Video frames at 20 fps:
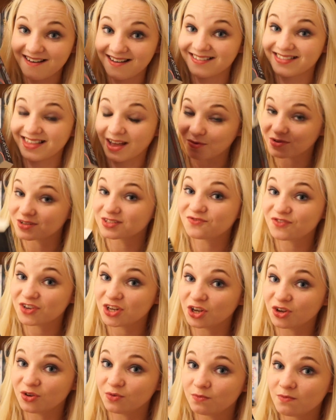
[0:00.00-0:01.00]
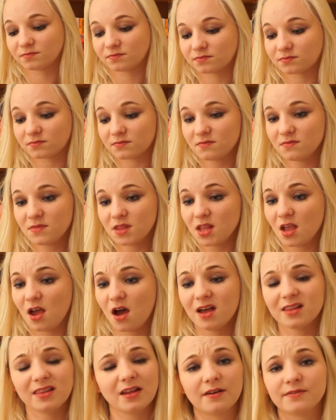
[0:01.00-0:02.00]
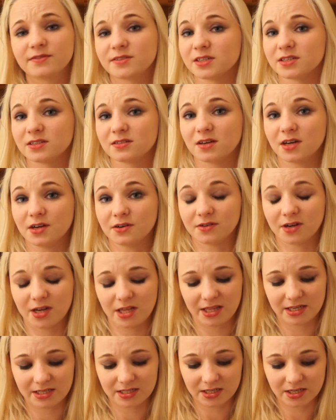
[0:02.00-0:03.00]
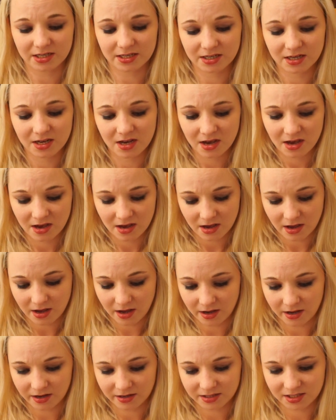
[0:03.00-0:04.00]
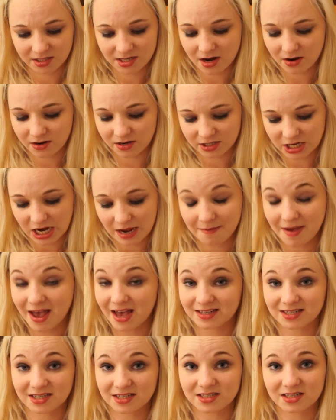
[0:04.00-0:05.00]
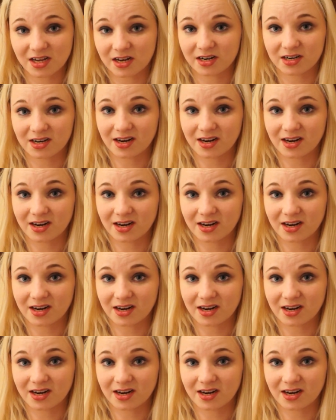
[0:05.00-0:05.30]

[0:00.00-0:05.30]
that was for you. I loved it, I really did. Sarah J Maas has done it